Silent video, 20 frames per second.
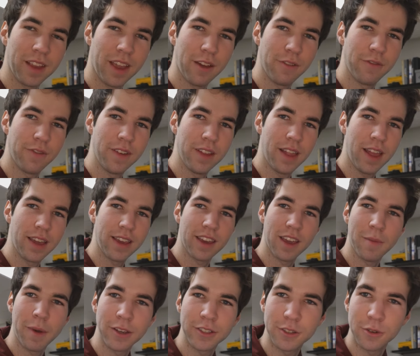I feel like,
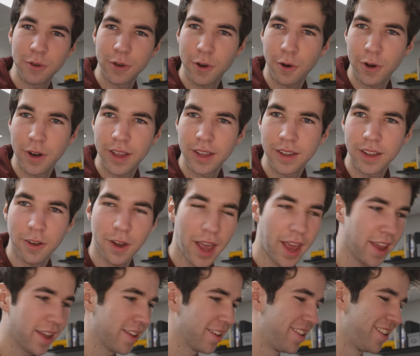am I still recording?
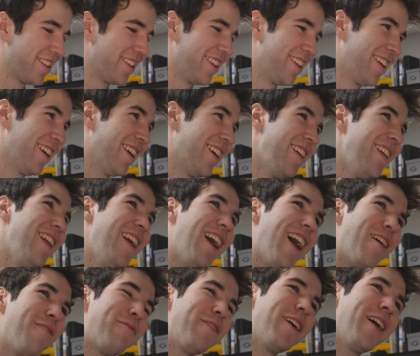Okay.
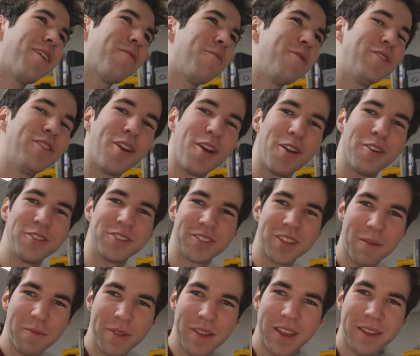I feel like we learned
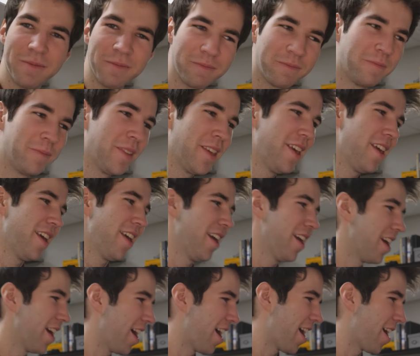something,
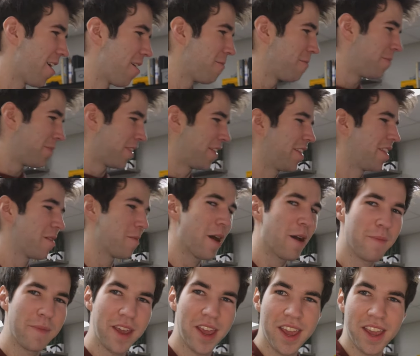
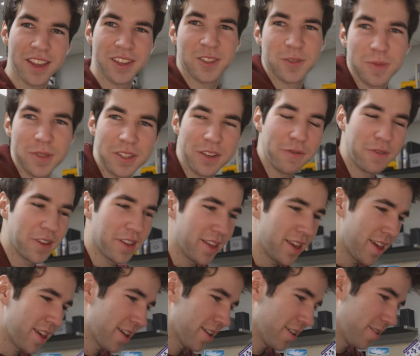about me,
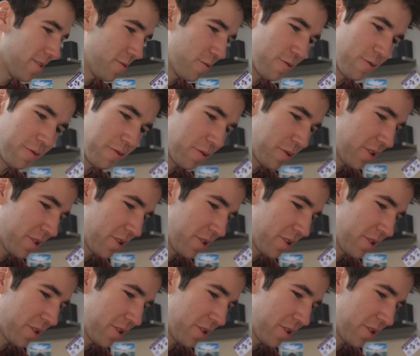specifically. Oof.